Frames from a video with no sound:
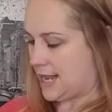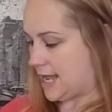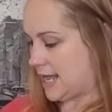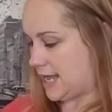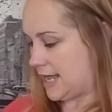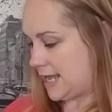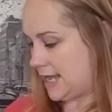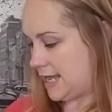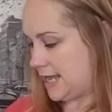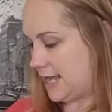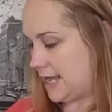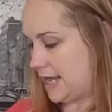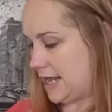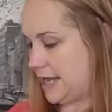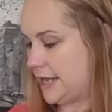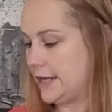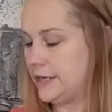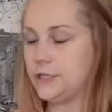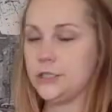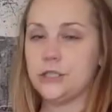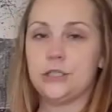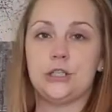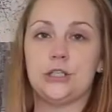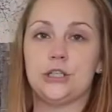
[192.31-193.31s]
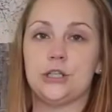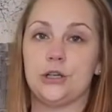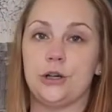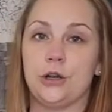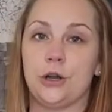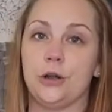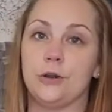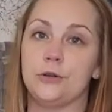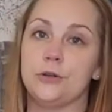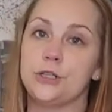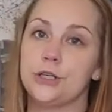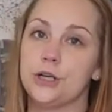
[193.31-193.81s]
uh, and
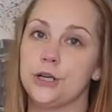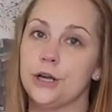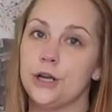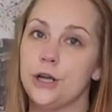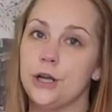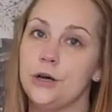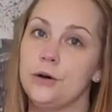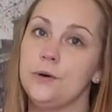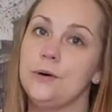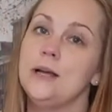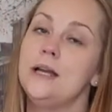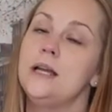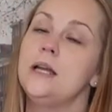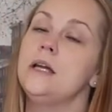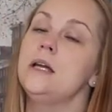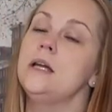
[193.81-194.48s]
Churro Churro,